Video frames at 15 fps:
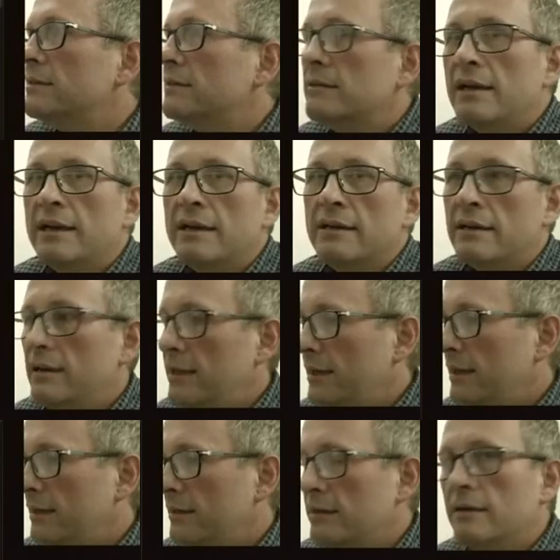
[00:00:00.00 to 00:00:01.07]
in
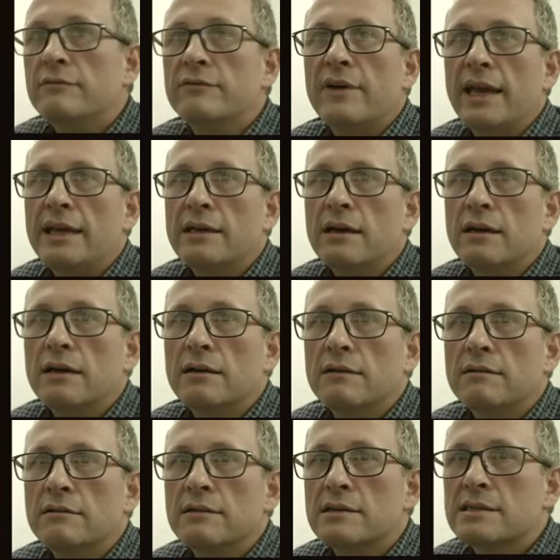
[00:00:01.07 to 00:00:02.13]
in Vega
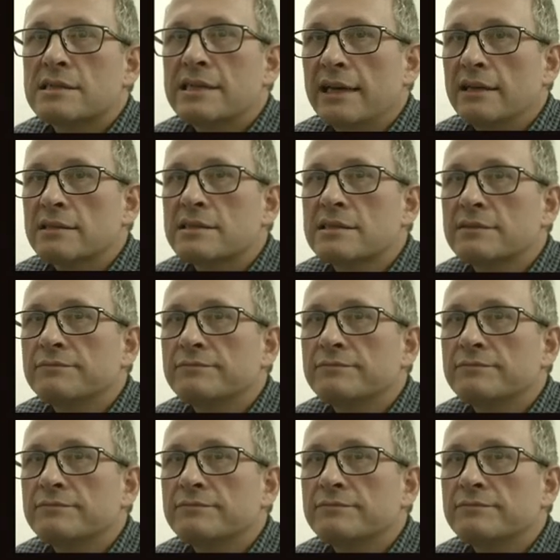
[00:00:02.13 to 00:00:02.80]
since.